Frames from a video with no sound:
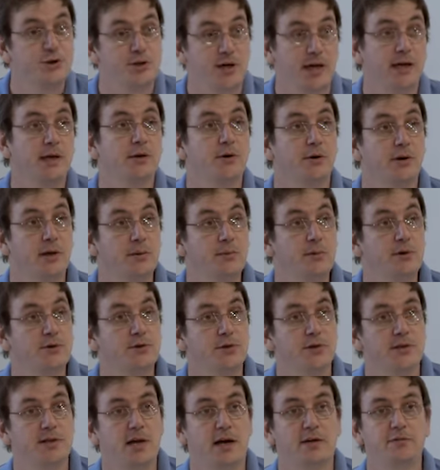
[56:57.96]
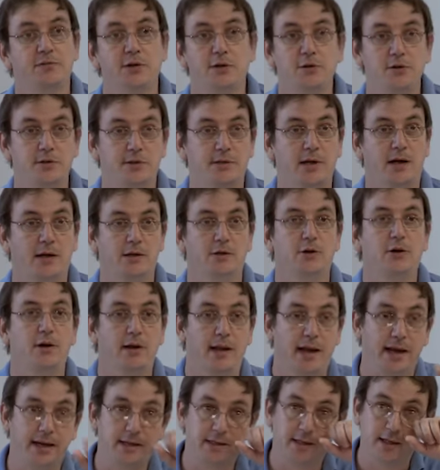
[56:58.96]
check your images after you start
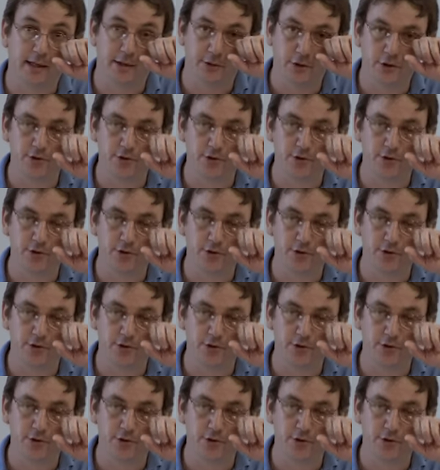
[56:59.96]
collecting,